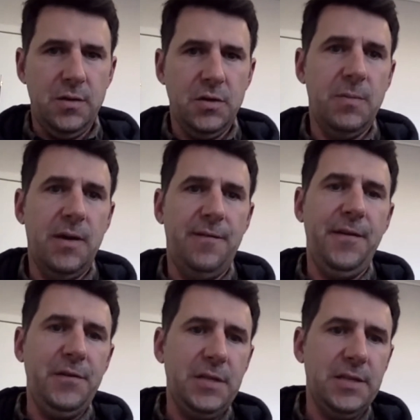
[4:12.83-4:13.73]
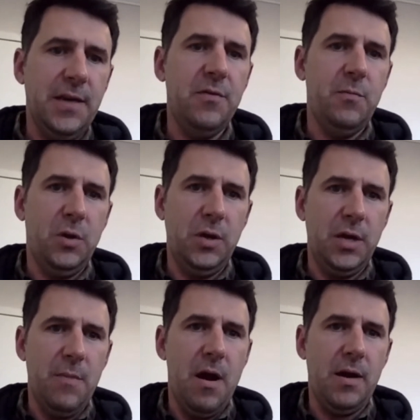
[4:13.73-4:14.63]
There's about 57
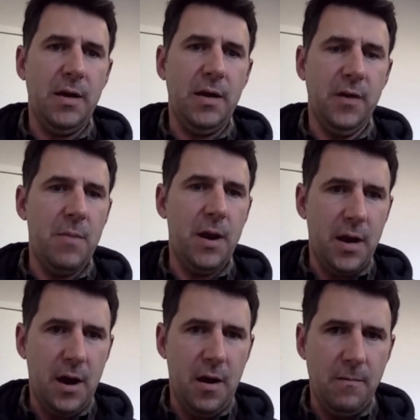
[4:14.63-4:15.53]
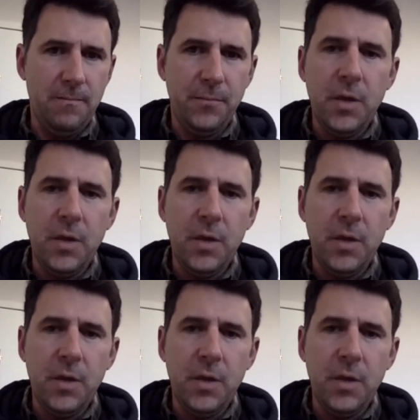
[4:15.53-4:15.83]
million Americans on Medicare.